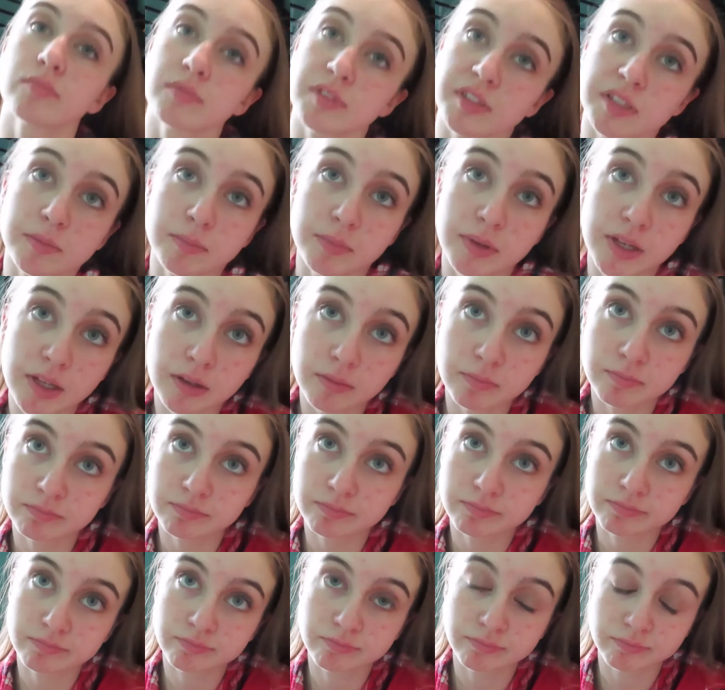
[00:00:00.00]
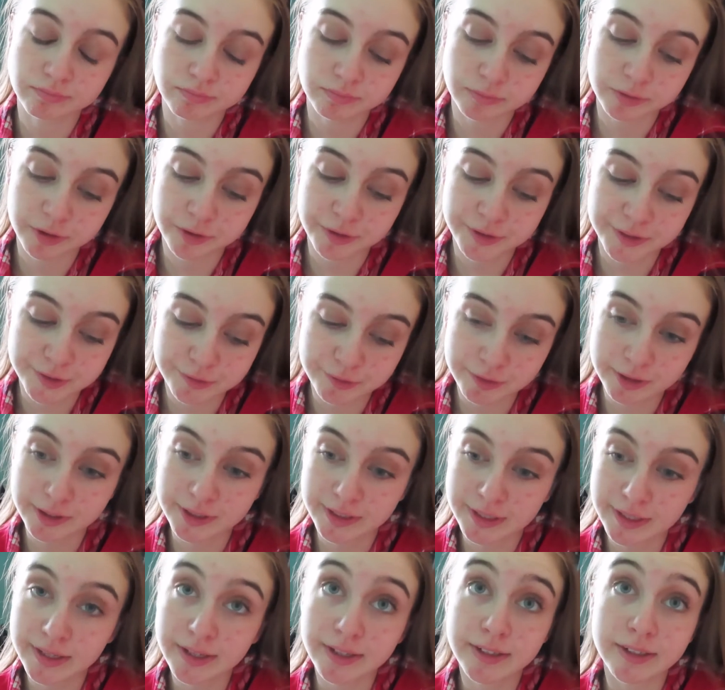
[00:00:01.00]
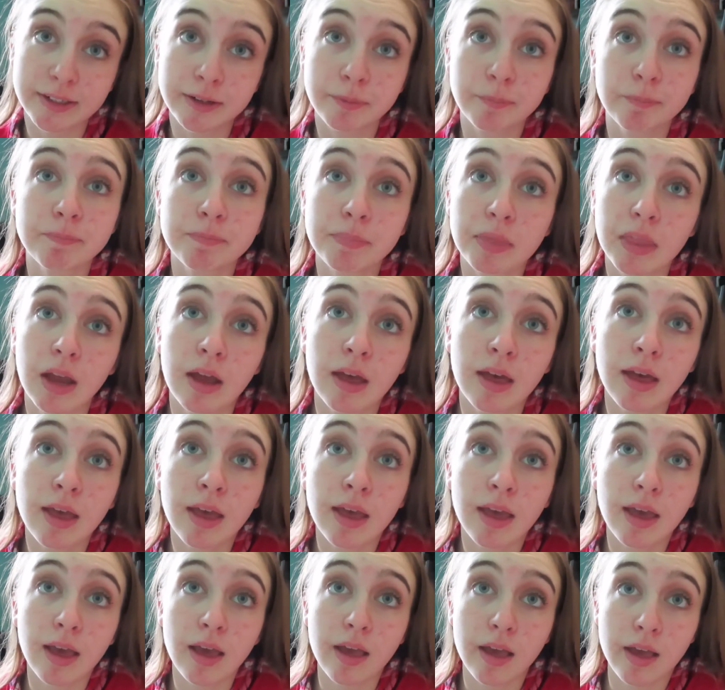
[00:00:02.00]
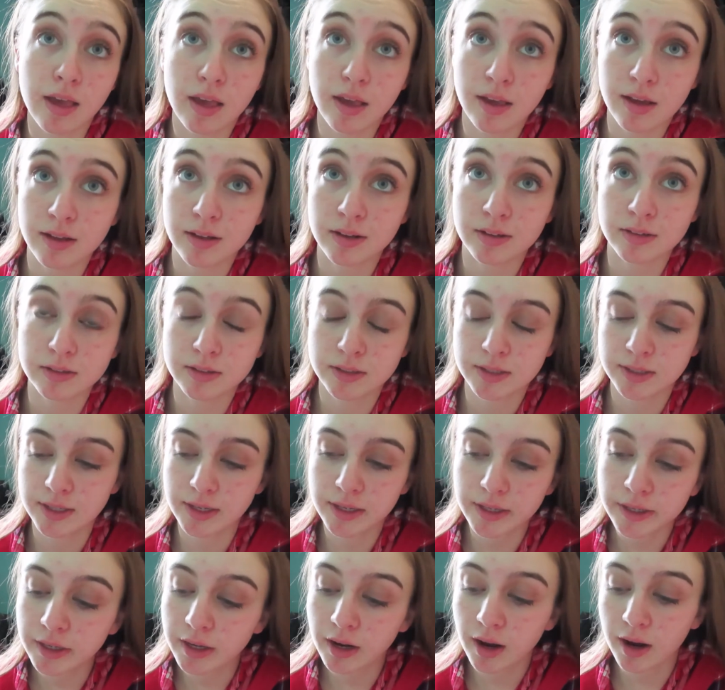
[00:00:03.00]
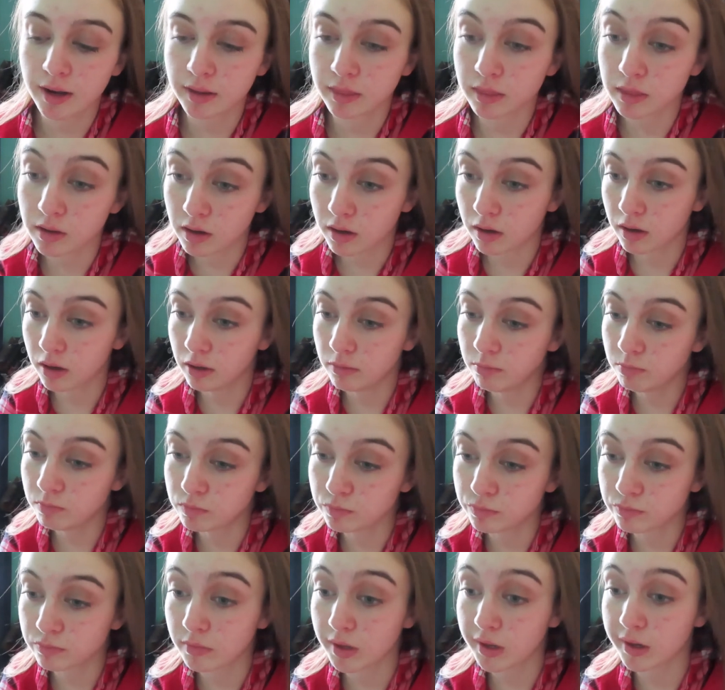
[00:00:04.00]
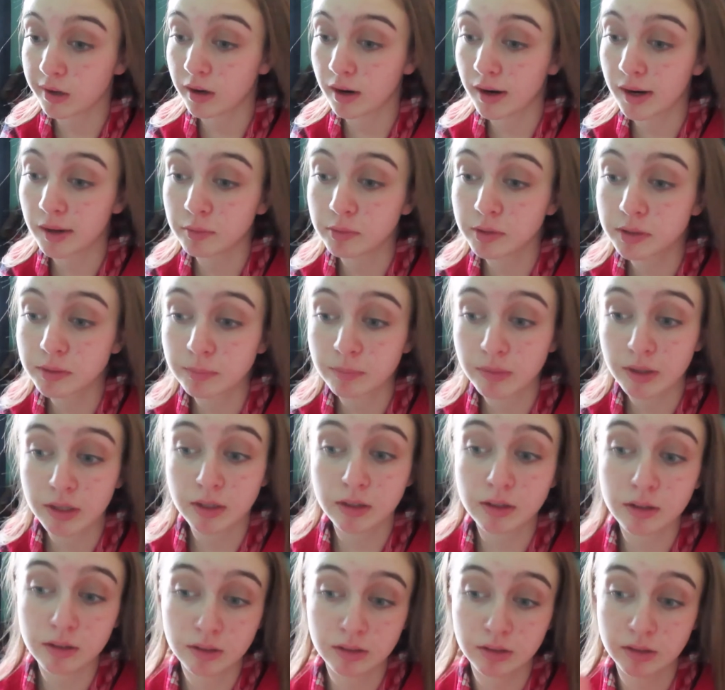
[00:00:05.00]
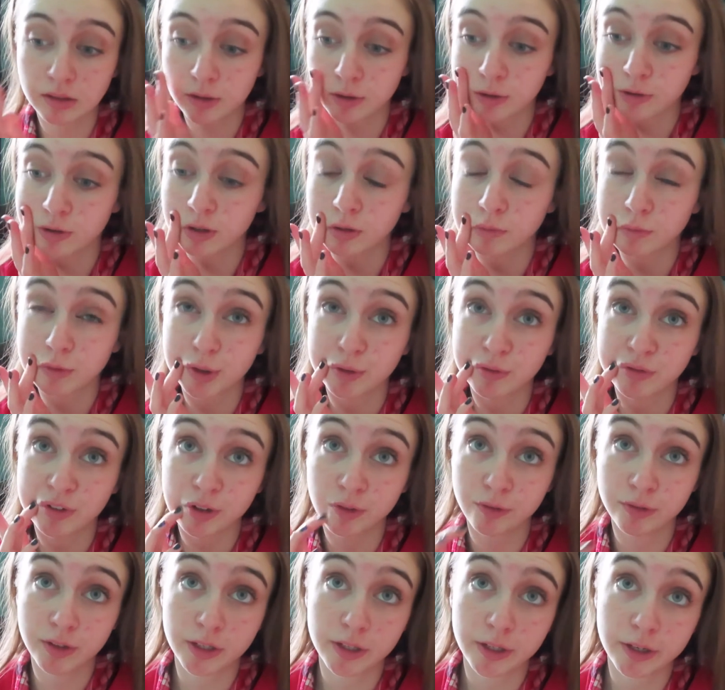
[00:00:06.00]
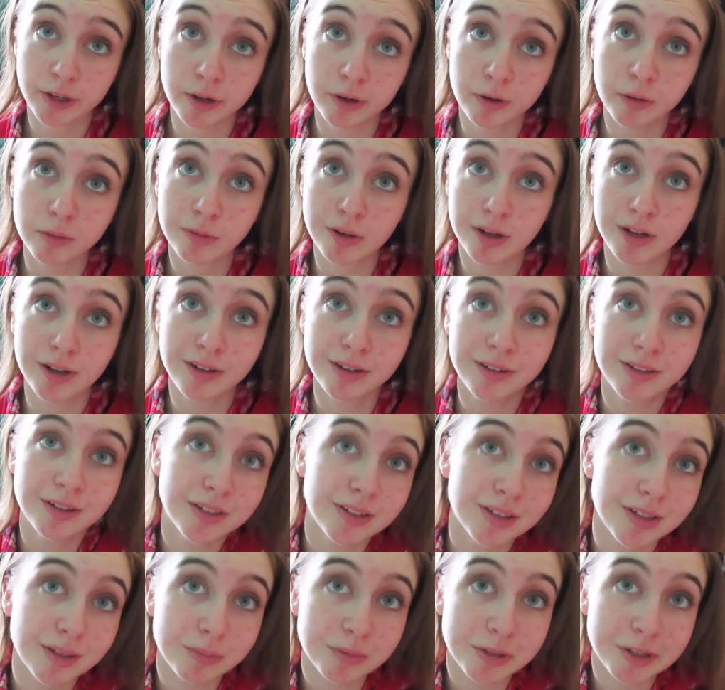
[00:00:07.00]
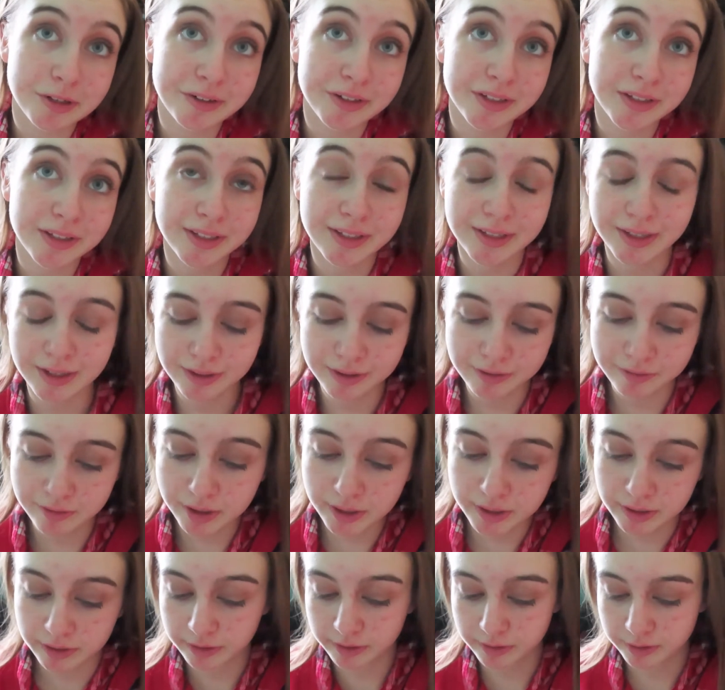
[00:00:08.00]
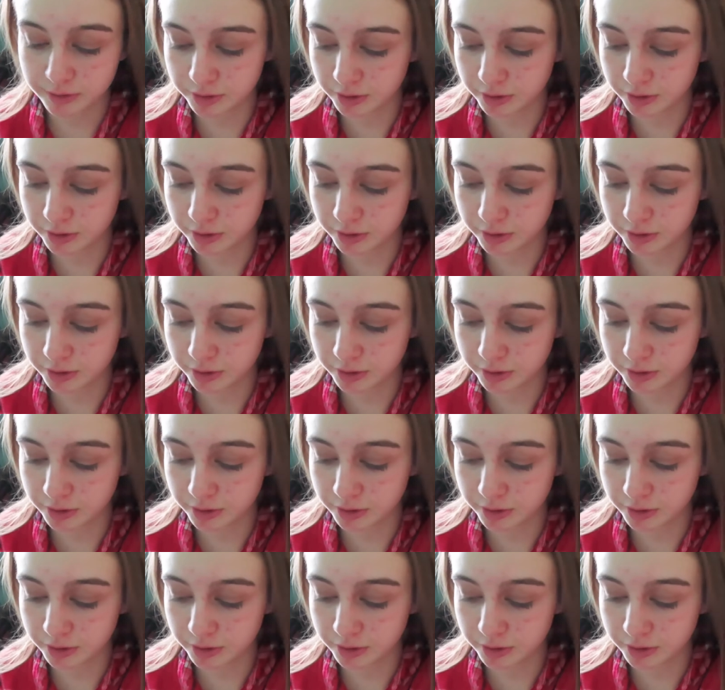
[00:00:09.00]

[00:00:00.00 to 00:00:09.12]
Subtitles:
It's me, Gracefully Hannah. And today I thought that I would make a year in review video while I'm currently getting ready.